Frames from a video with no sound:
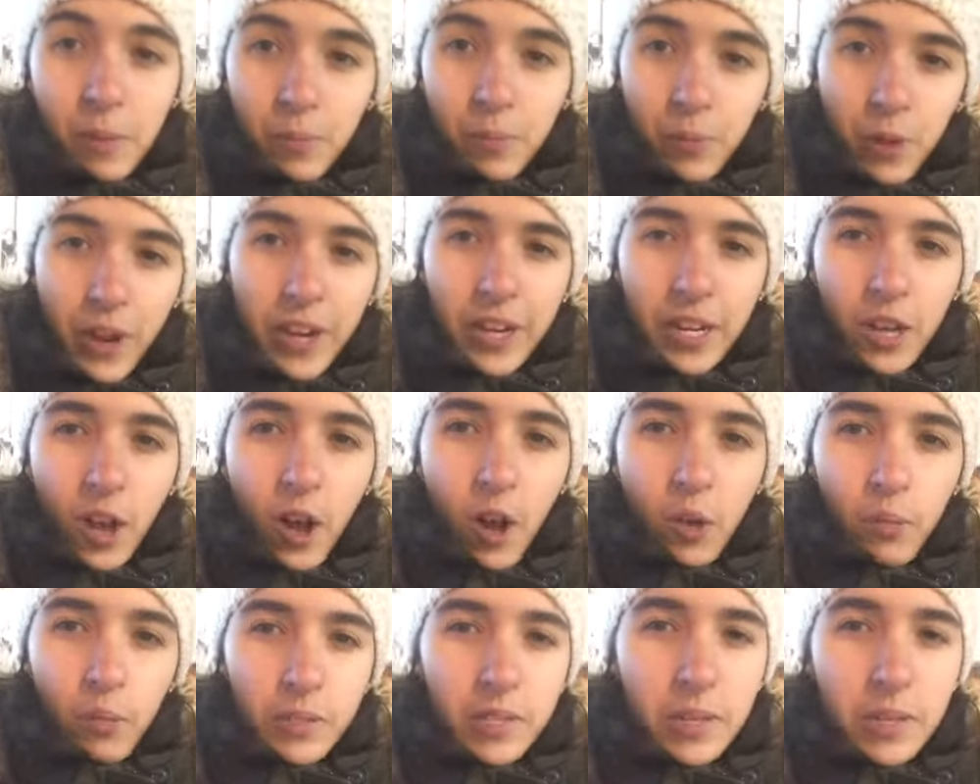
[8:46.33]
prank
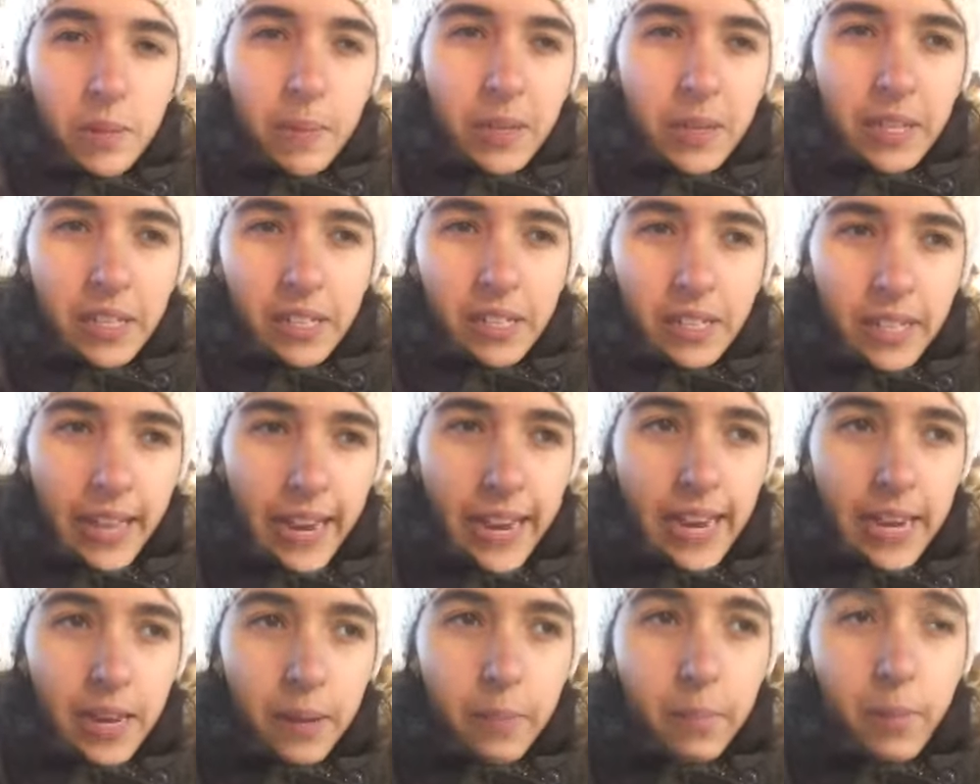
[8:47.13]
call was a bit
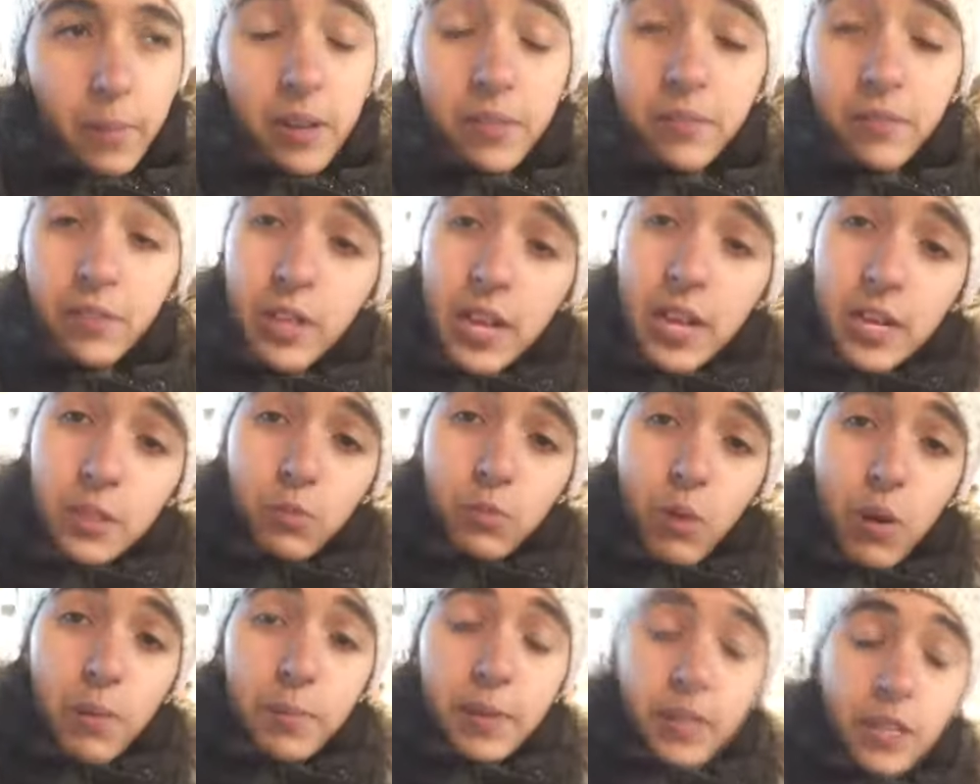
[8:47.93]
lame, but if you guys
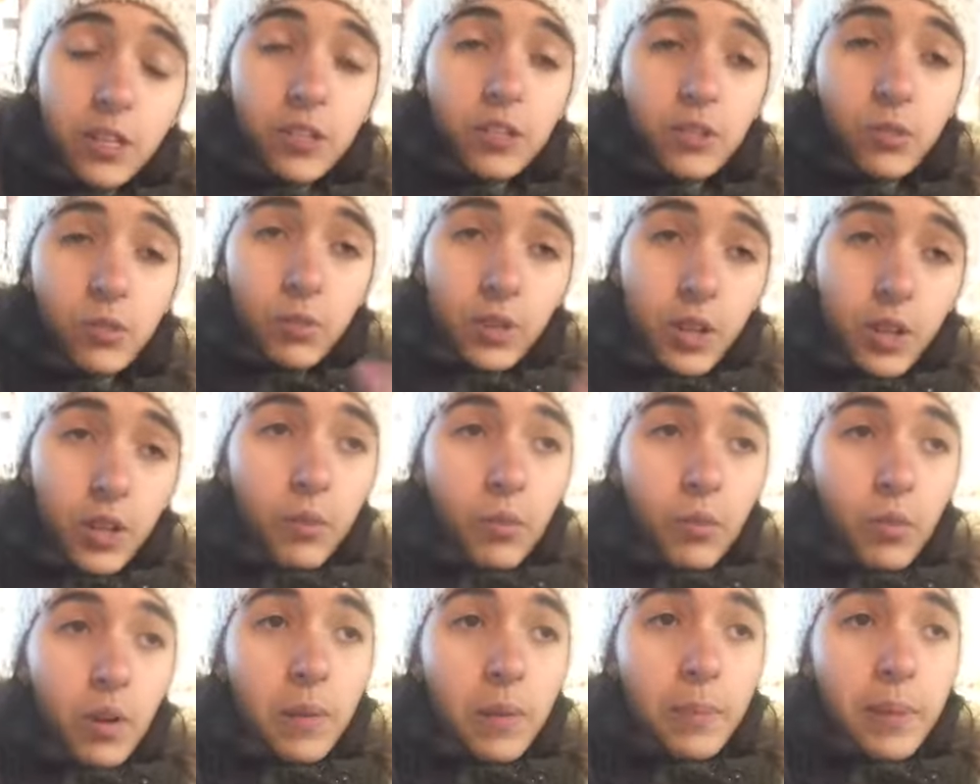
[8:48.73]
want me to do another
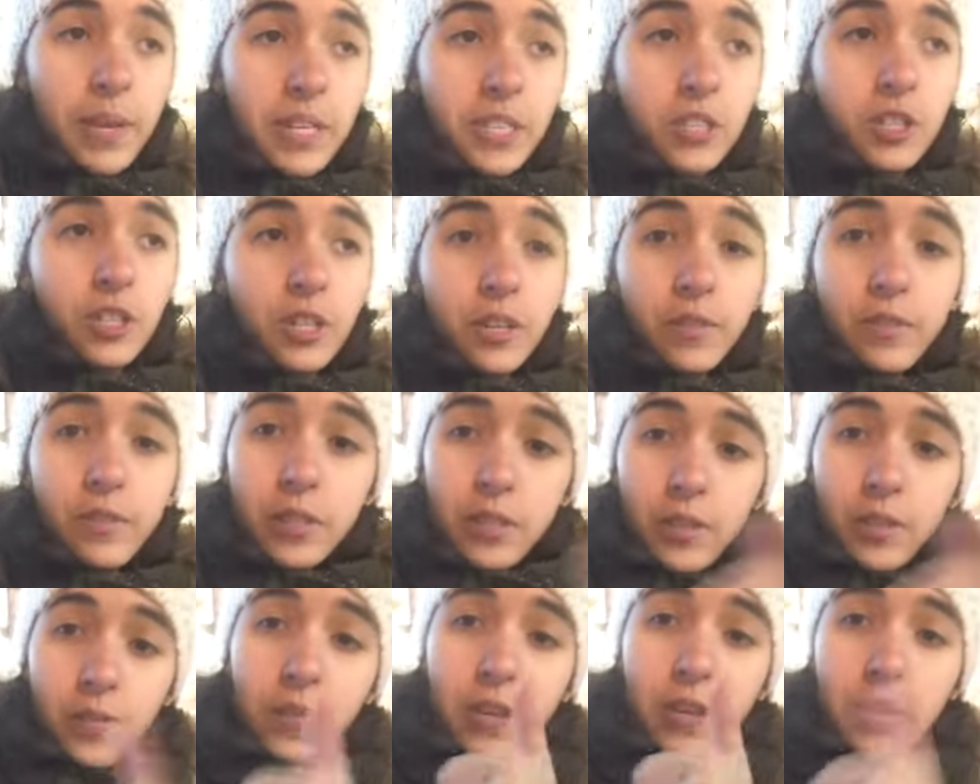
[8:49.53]
one, make sure you give
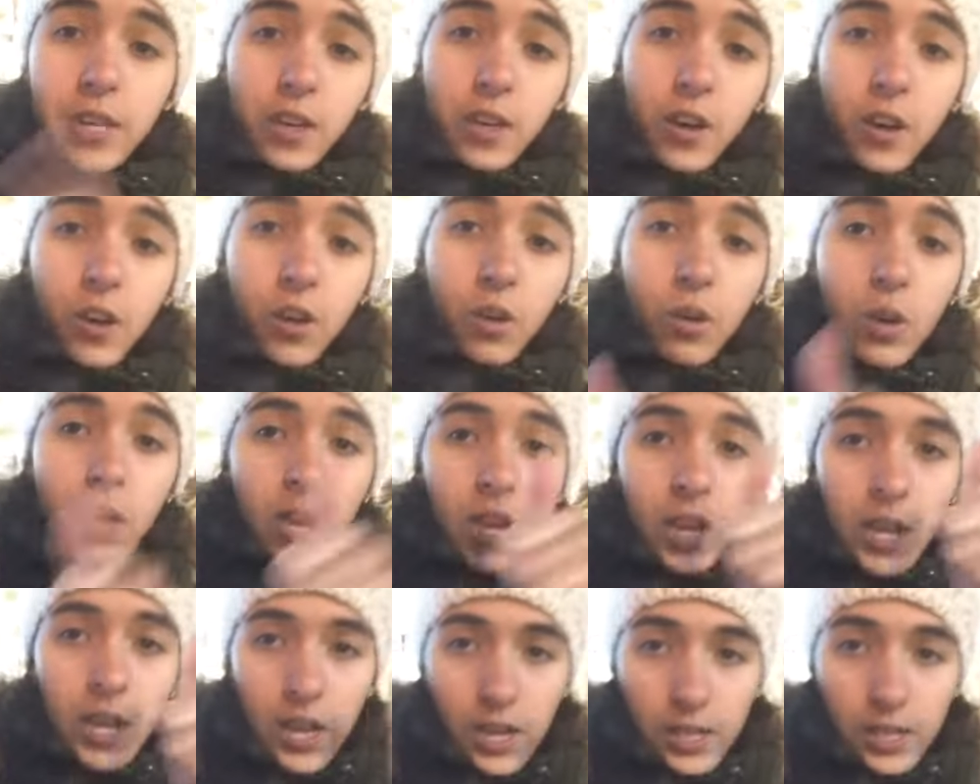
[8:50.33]
this a video
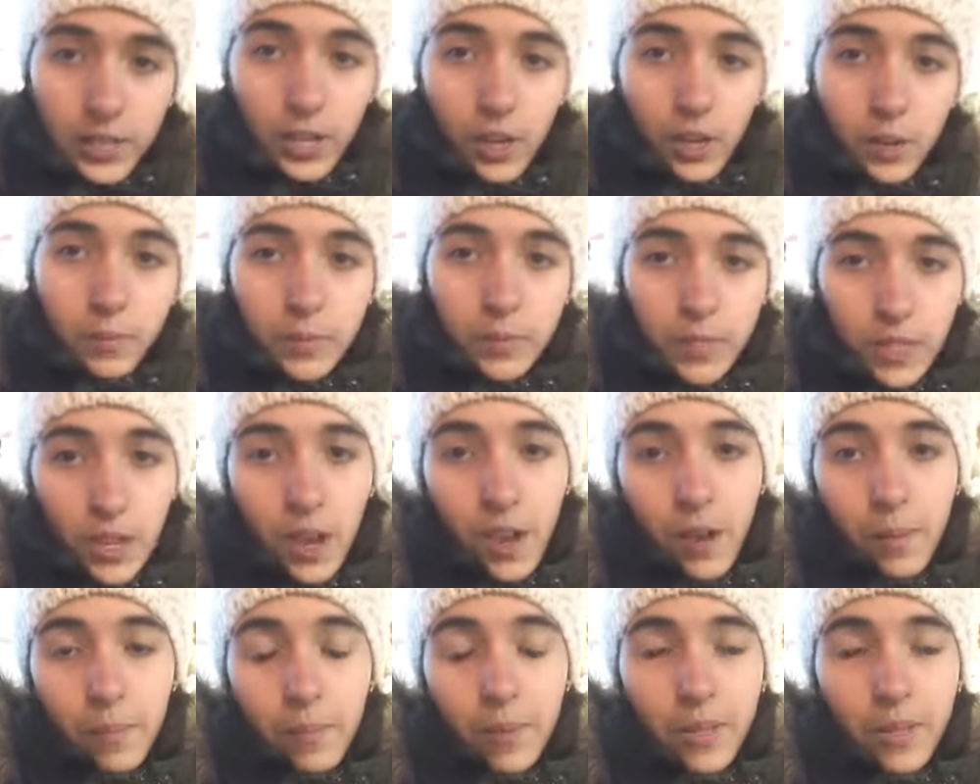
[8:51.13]
a thumbs up,